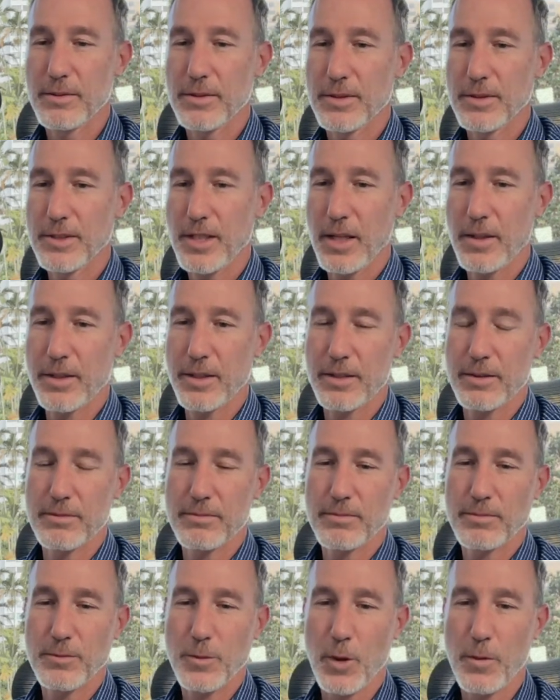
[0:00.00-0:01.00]

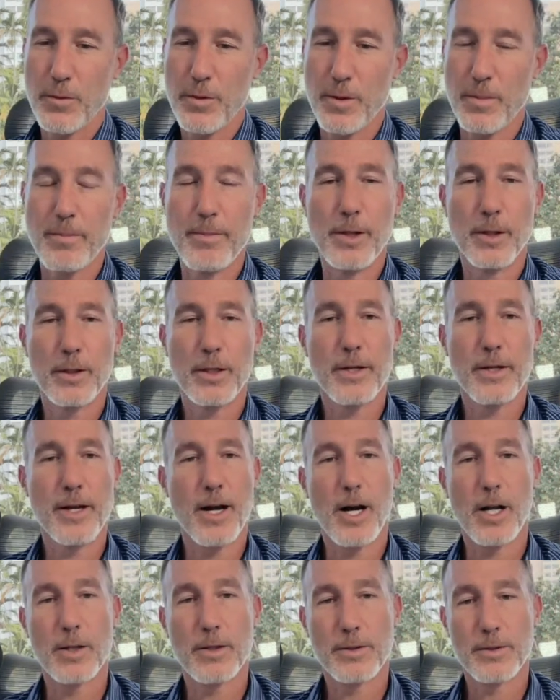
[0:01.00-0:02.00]
selling over a billion
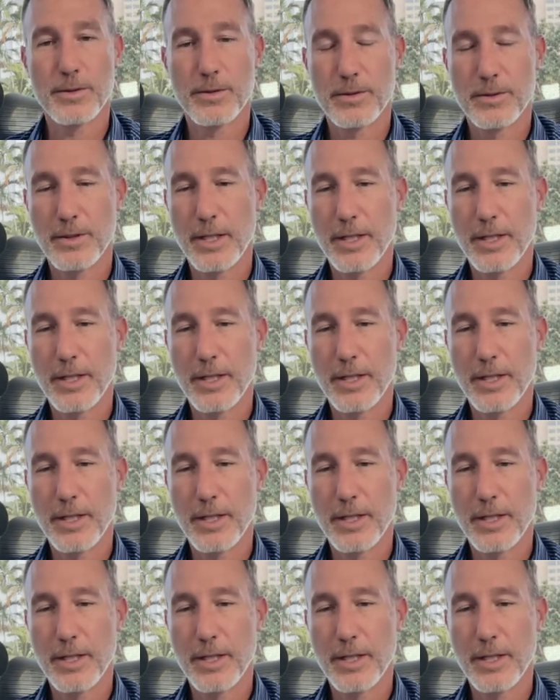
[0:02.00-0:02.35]
dollars,